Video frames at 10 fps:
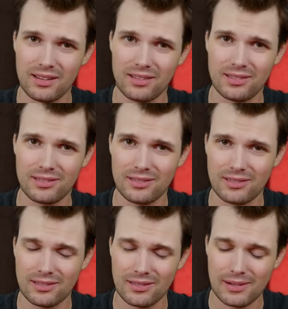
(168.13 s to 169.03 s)

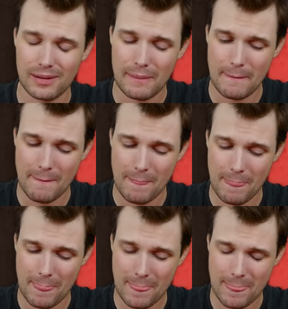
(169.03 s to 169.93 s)

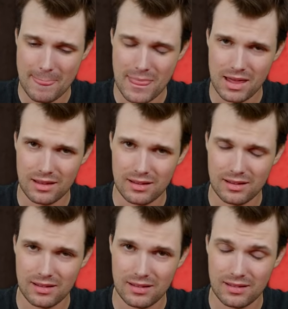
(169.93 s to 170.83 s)

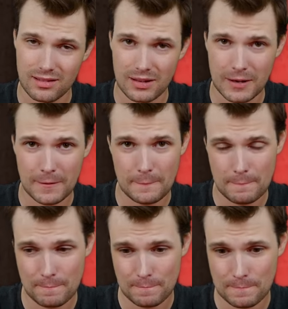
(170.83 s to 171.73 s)

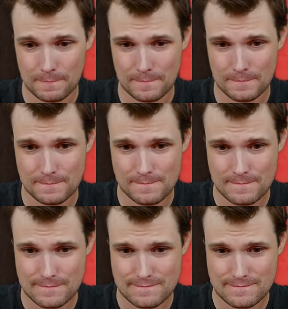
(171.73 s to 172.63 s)

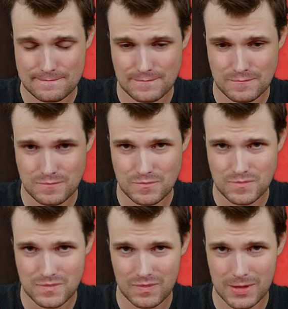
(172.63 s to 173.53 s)

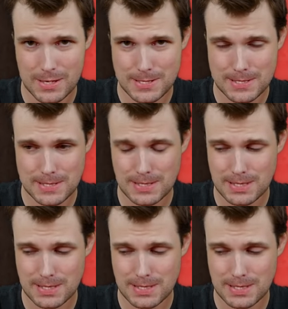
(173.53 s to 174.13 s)
[no speech]